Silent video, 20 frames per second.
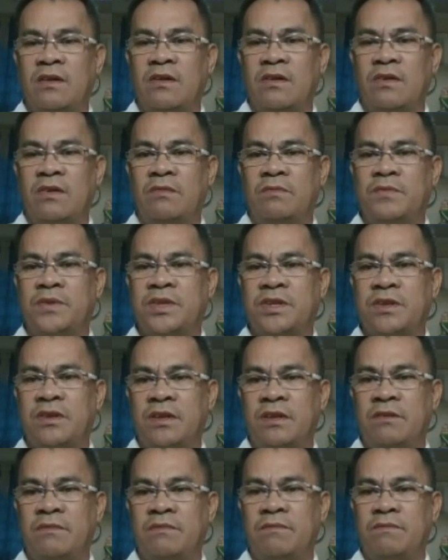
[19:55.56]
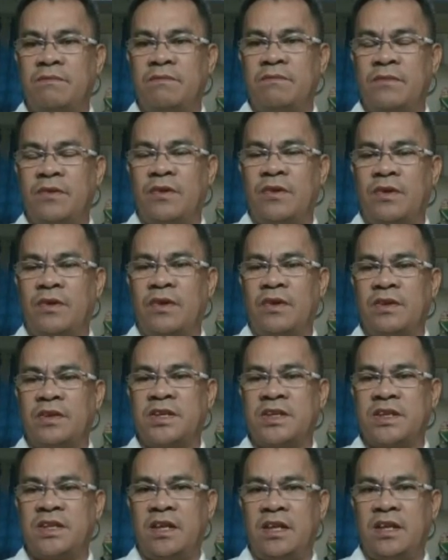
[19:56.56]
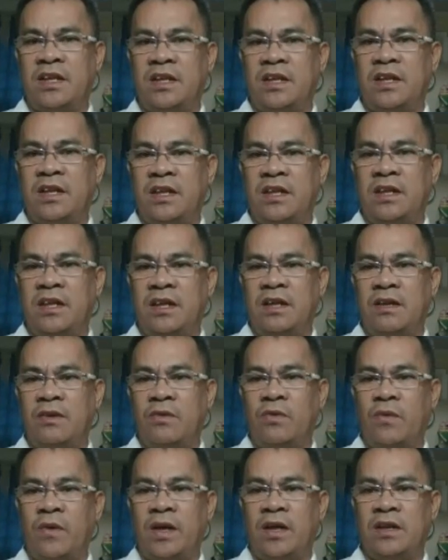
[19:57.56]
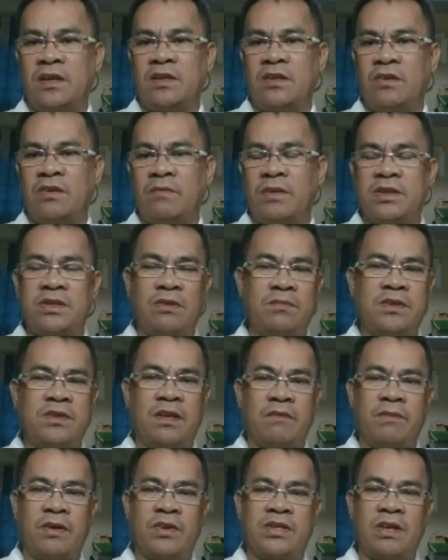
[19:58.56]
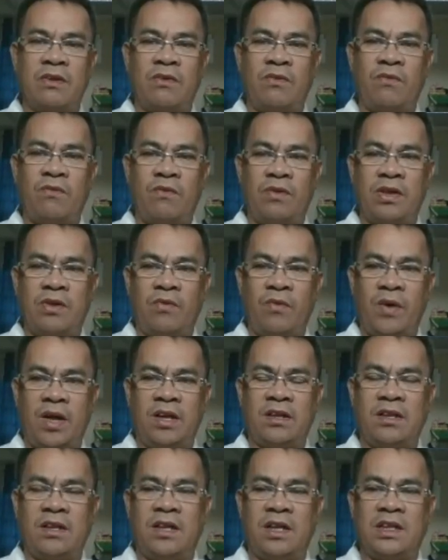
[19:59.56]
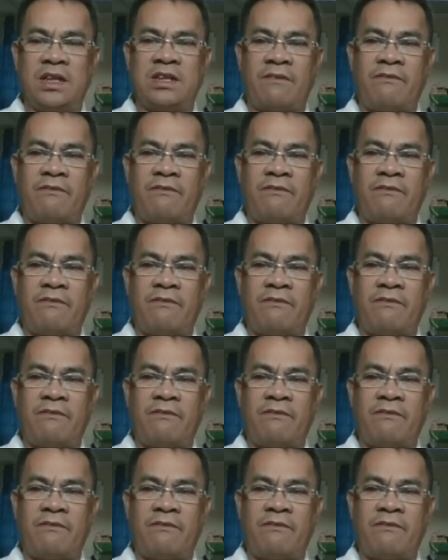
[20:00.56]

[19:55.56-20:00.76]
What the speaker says: observe or see the weight of this object because the weight is a